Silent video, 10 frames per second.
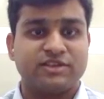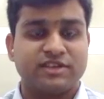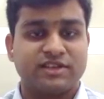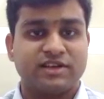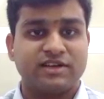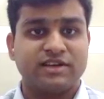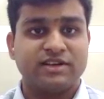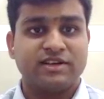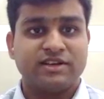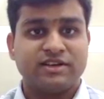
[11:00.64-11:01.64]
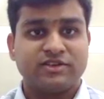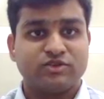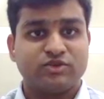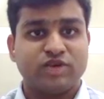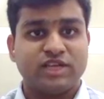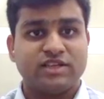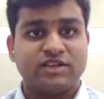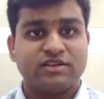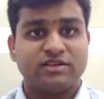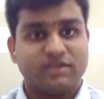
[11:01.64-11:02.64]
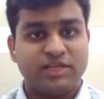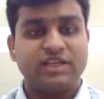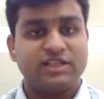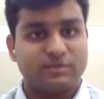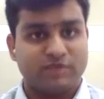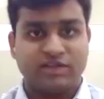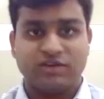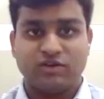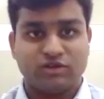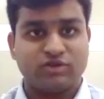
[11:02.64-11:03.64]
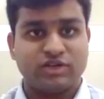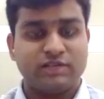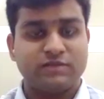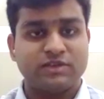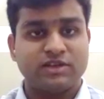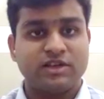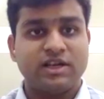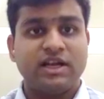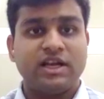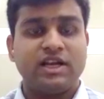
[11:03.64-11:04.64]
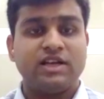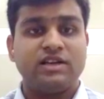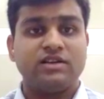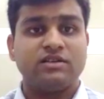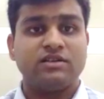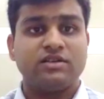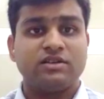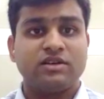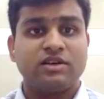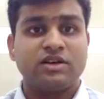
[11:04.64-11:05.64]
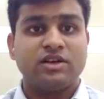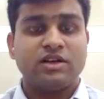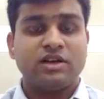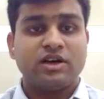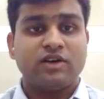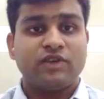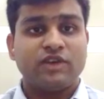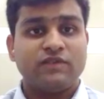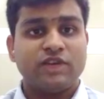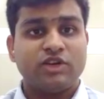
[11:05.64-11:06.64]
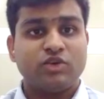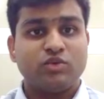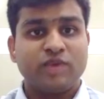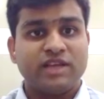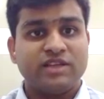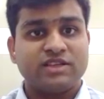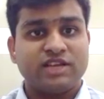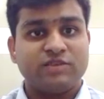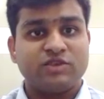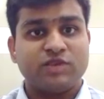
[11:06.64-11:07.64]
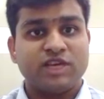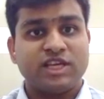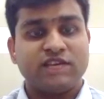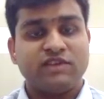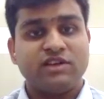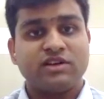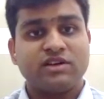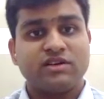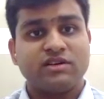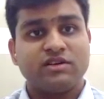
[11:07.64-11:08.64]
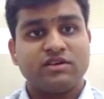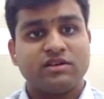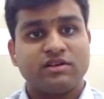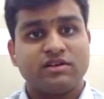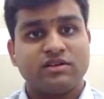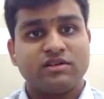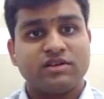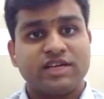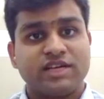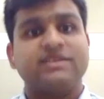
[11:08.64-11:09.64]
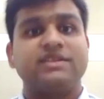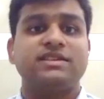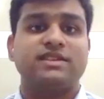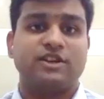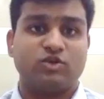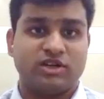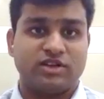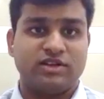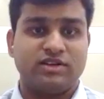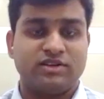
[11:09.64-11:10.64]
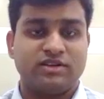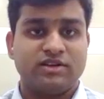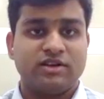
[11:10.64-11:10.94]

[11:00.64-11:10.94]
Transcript: famous saying that. So I think being disciplined also helps. And one way to manage time is by giving uh, test series regularly